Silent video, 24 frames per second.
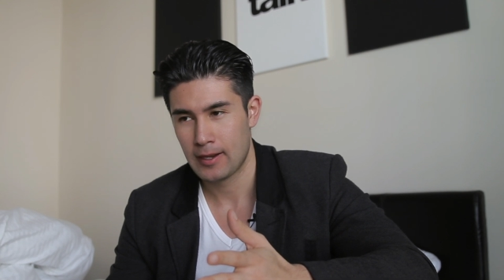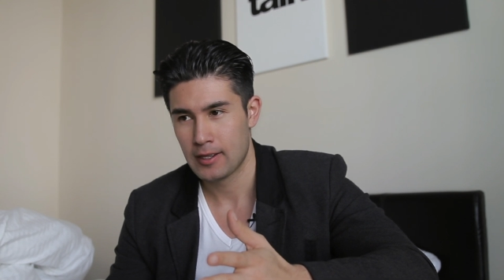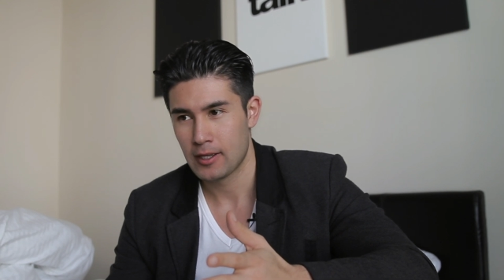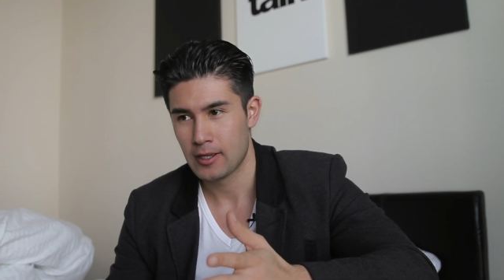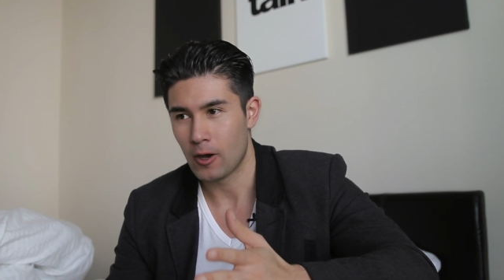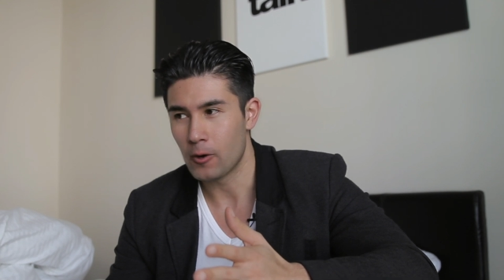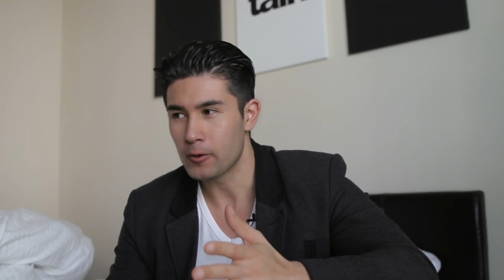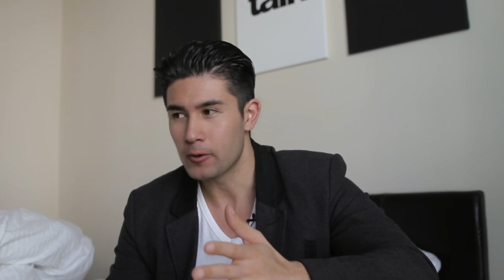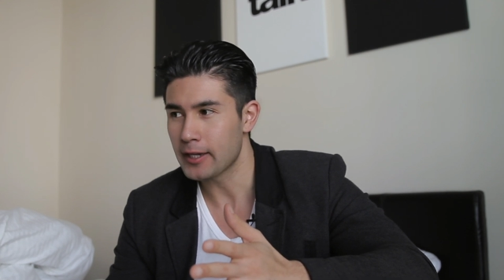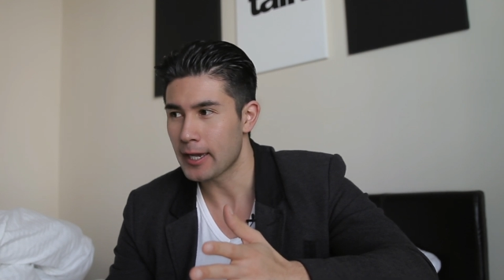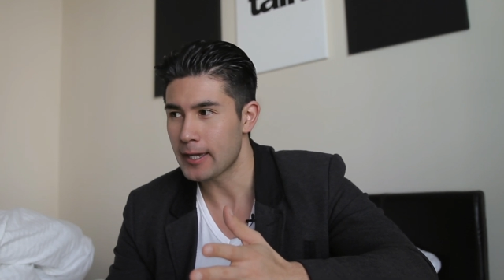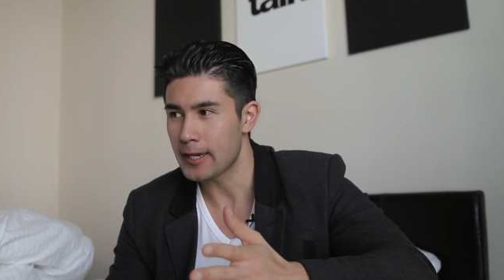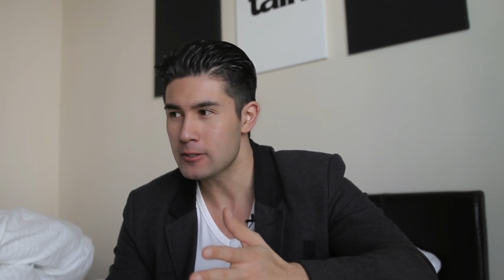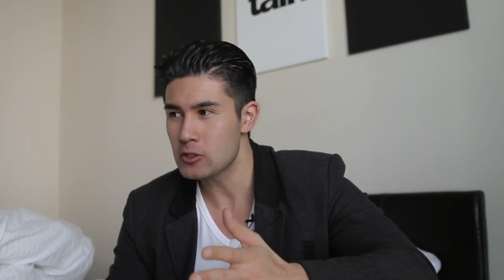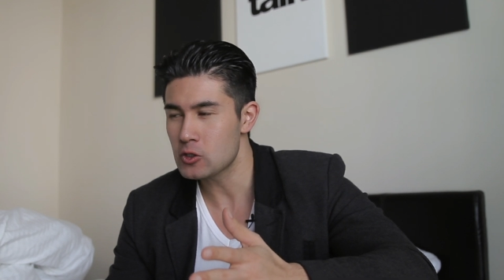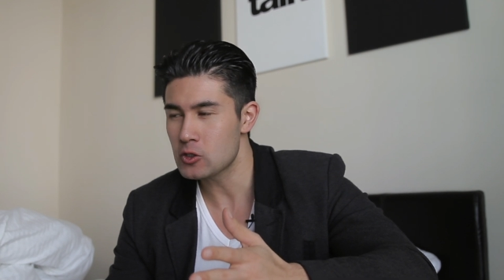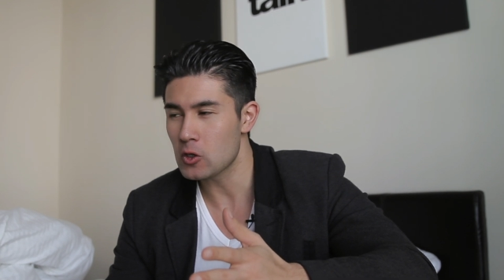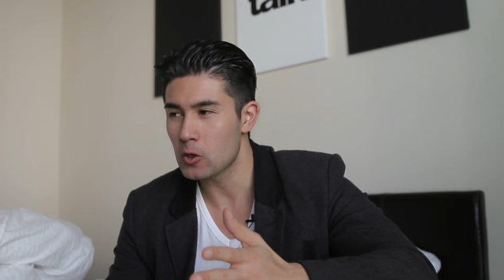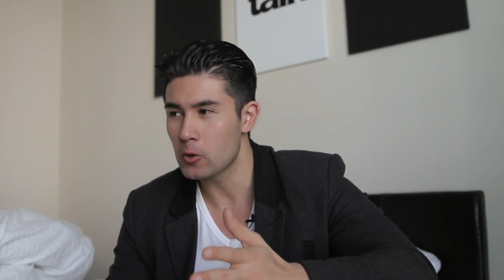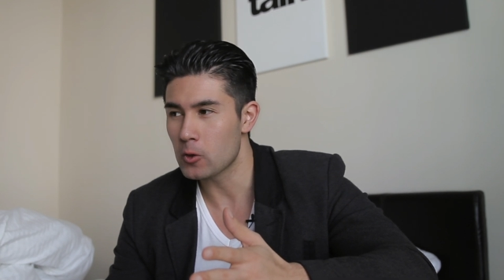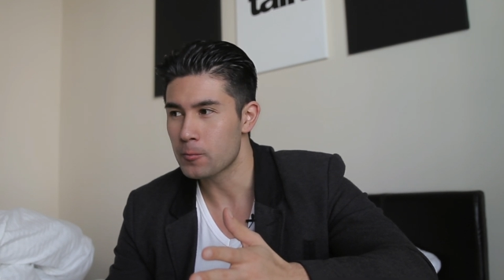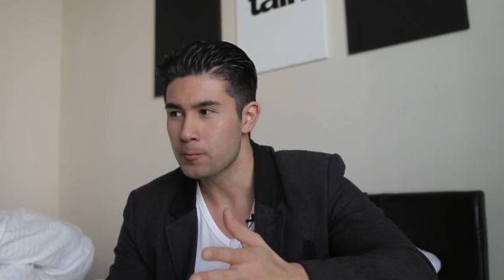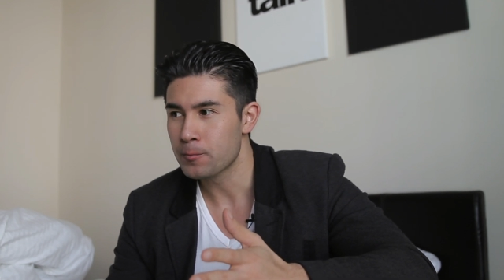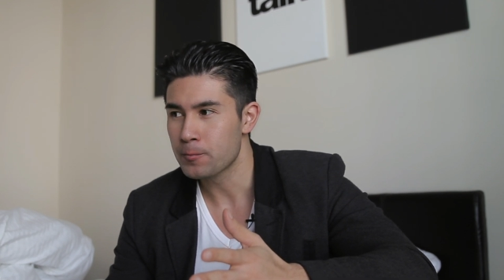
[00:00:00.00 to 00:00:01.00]
Okay,
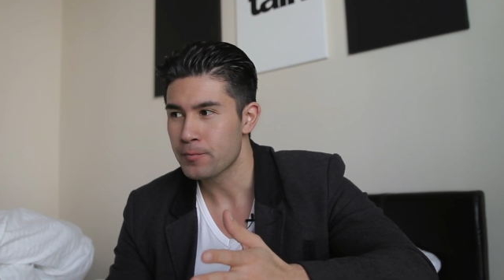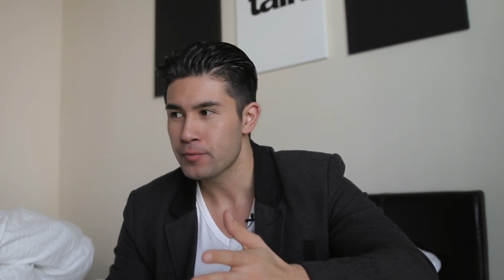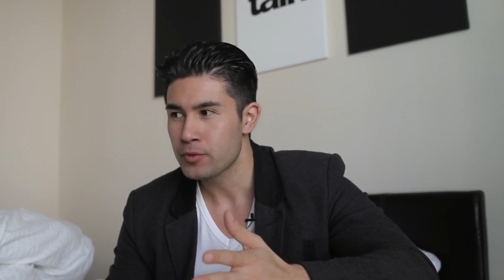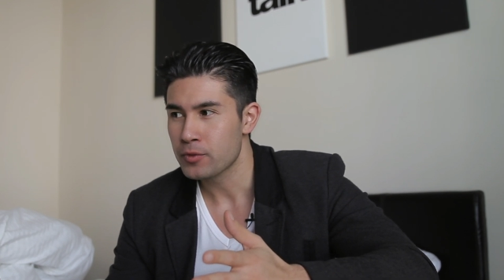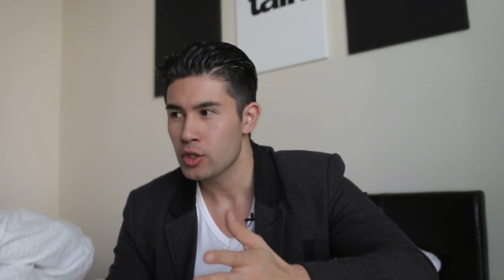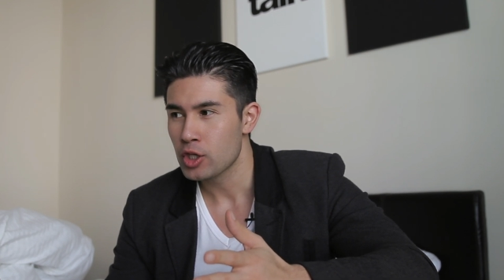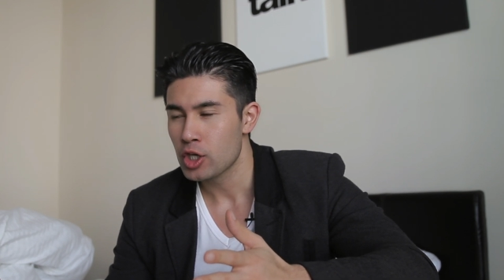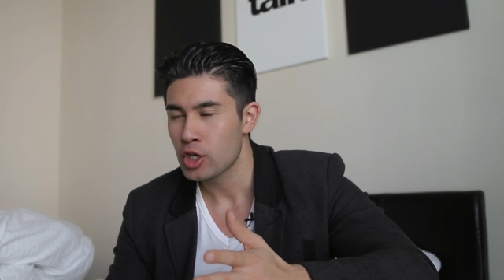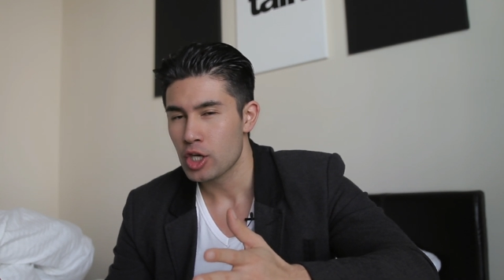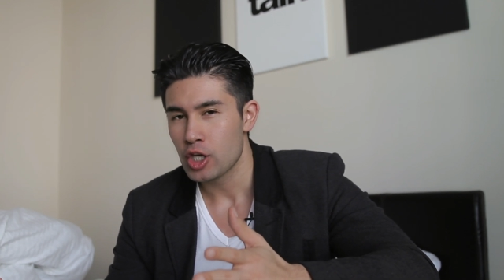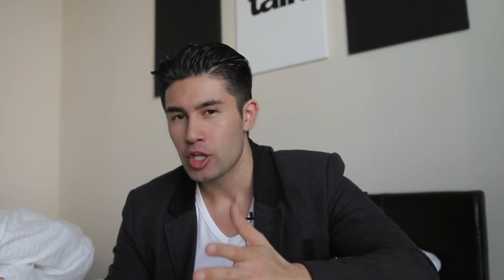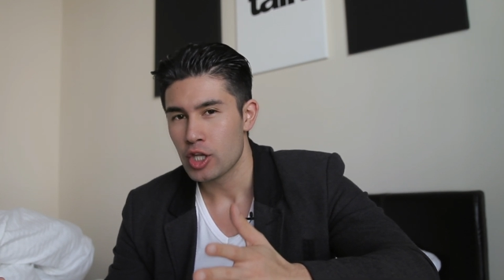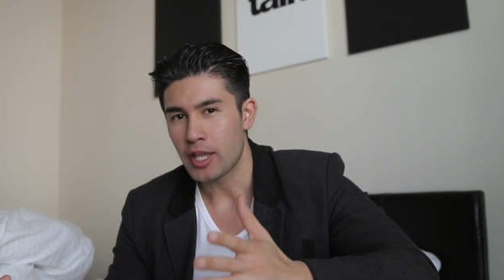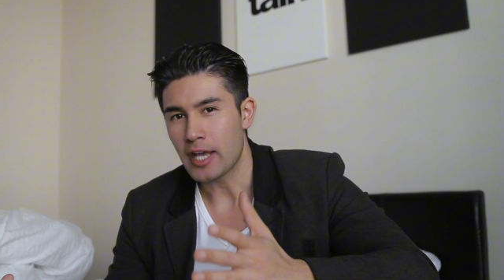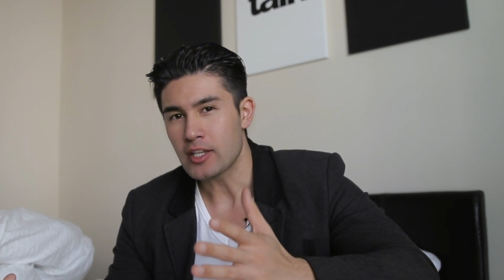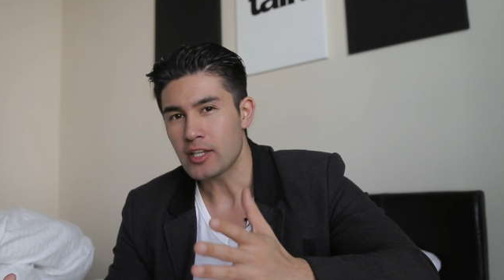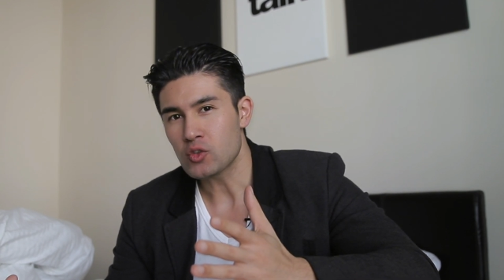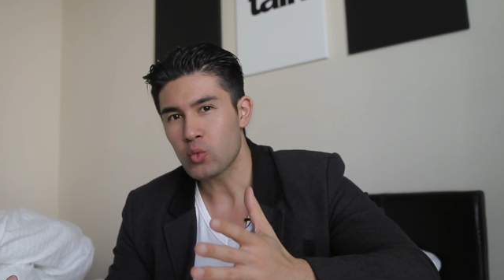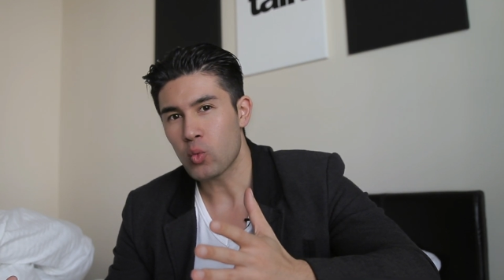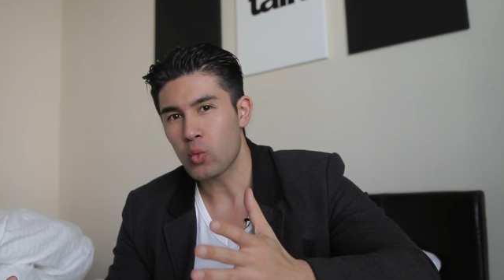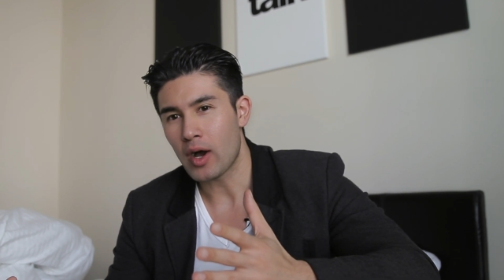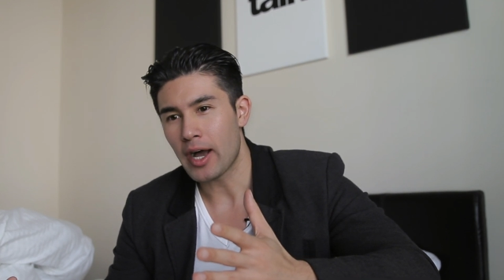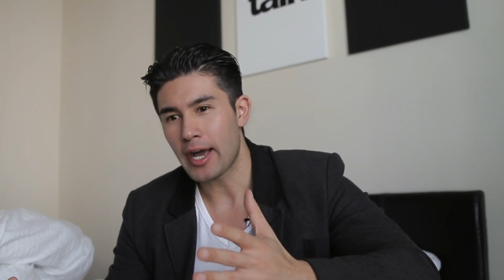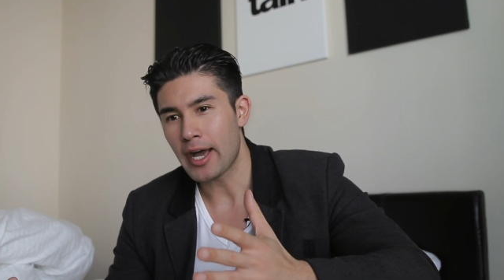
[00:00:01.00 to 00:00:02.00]
so
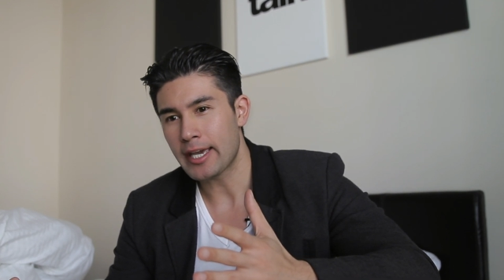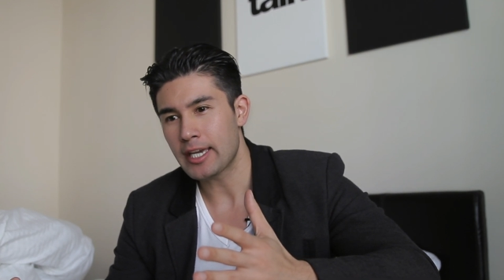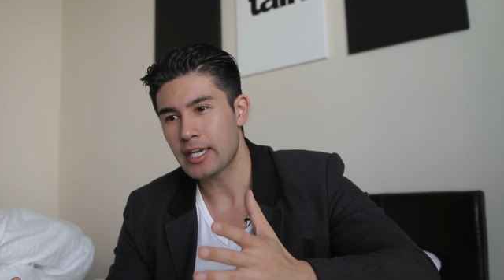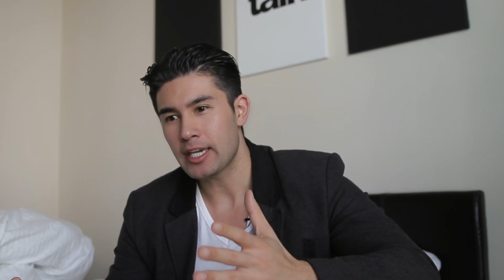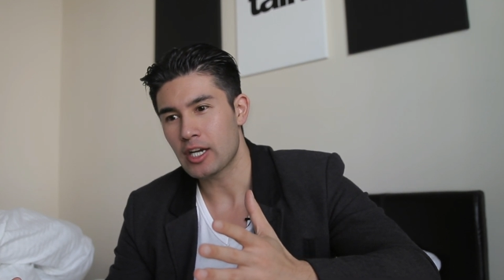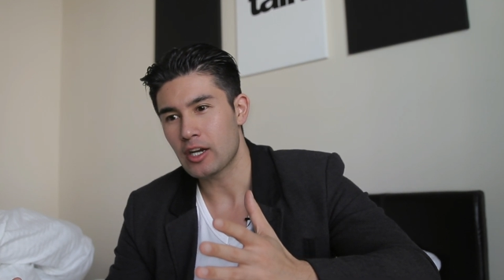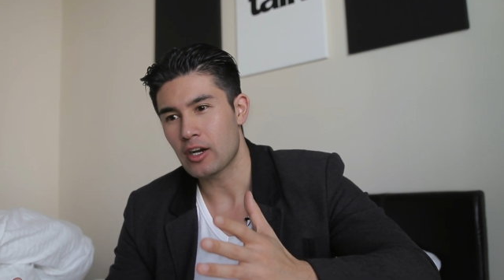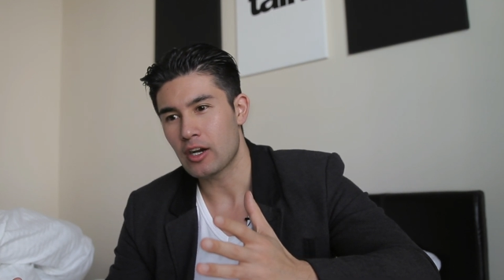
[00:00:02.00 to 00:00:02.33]
that's why